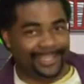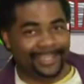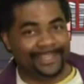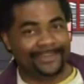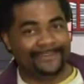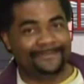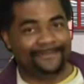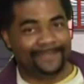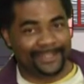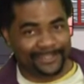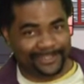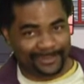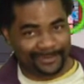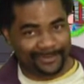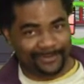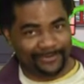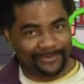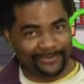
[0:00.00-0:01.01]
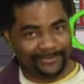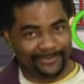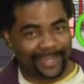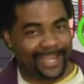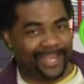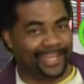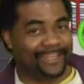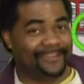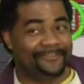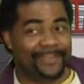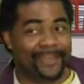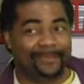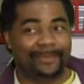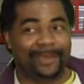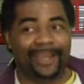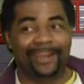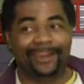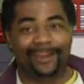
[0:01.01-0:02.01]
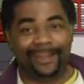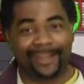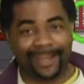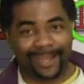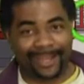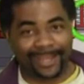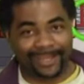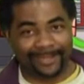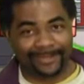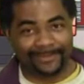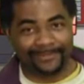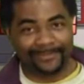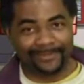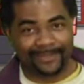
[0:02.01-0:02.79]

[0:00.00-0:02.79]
invincible, flying vampire god.